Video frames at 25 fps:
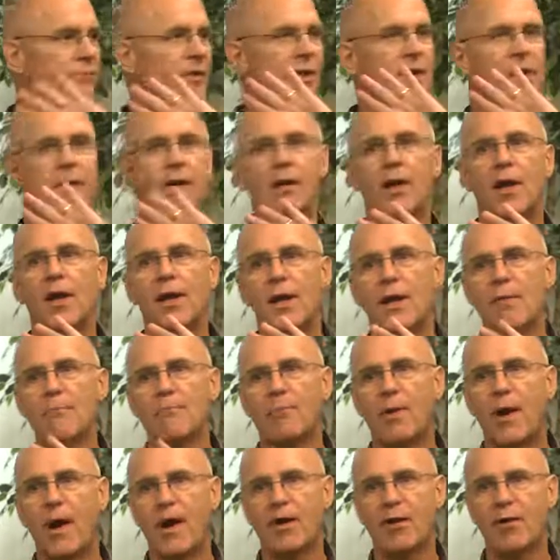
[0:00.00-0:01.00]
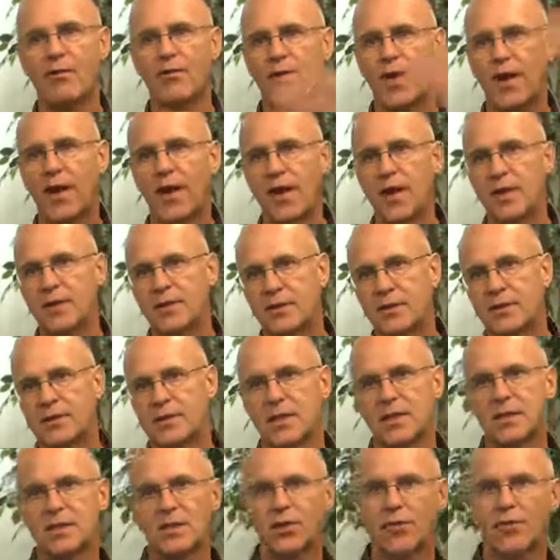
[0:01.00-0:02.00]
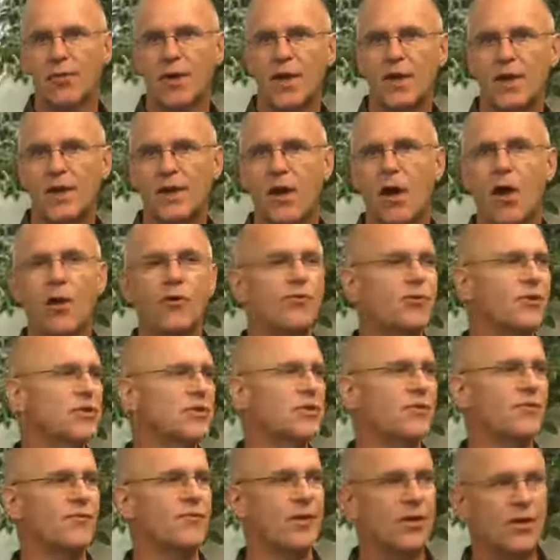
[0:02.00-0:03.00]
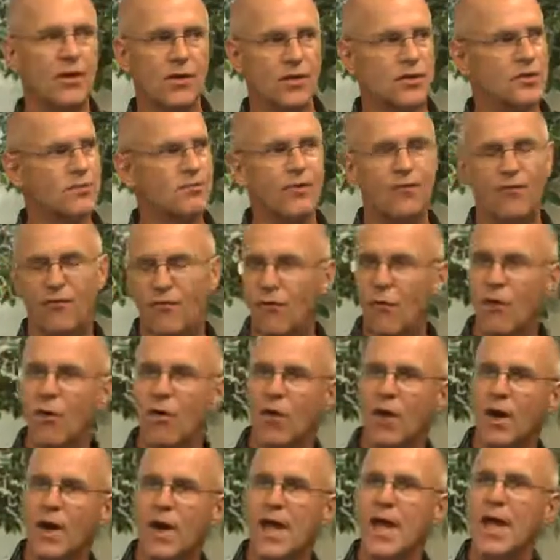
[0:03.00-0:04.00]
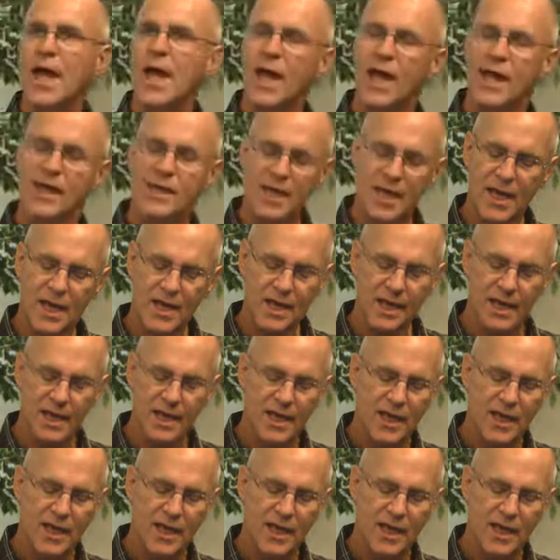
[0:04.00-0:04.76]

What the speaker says: been an empire that had disintegrated hundreds of years before. And yet